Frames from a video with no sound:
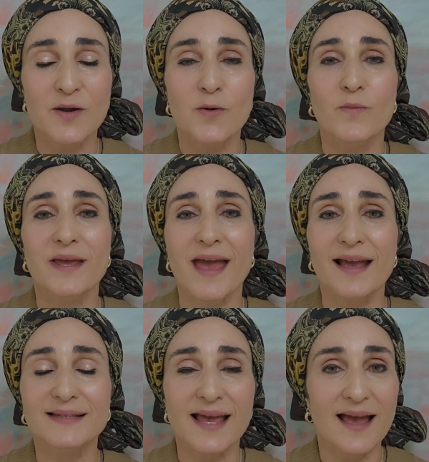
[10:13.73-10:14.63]
we
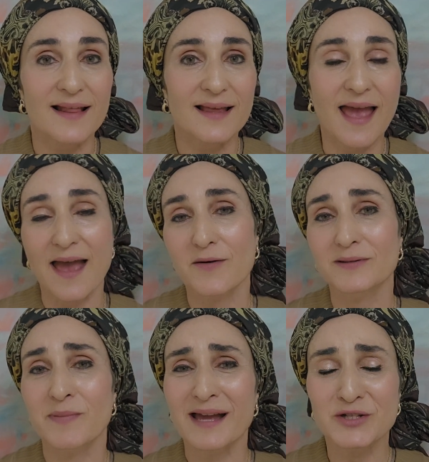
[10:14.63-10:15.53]
exhale out
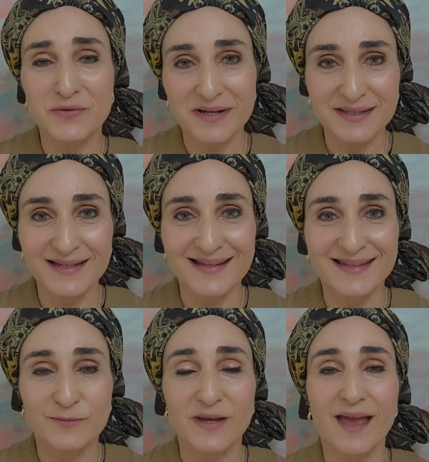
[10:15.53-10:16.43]
bad
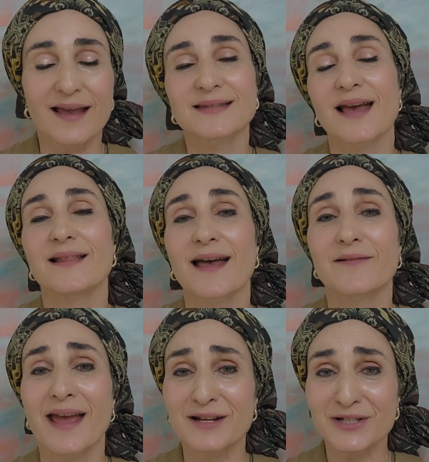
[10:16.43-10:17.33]
choices, we exhale out
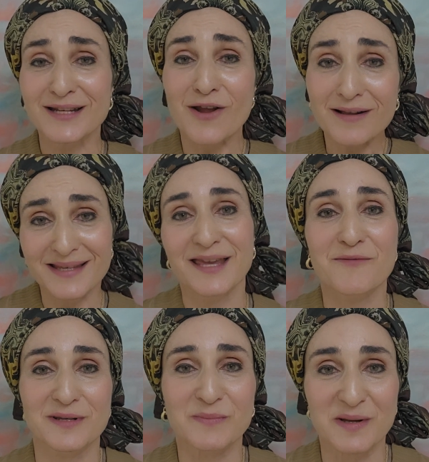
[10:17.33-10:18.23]
actually not taking
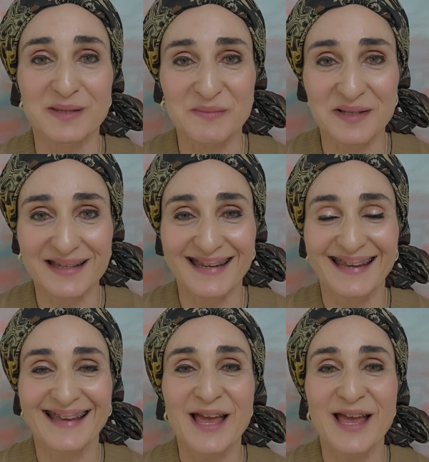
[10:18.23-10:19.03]
responsibility.